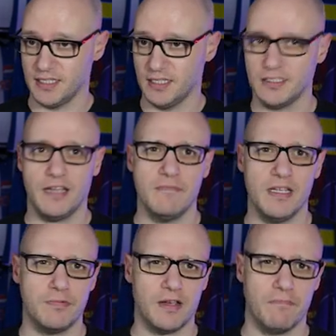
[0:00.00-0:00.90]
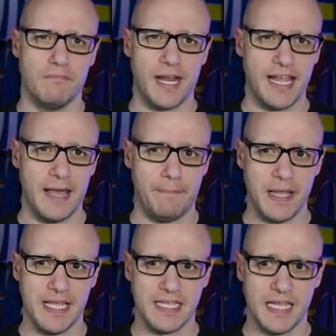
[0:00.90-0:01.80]
So that means we can play our
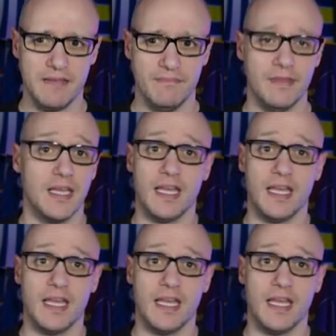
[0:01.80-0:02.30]
B team.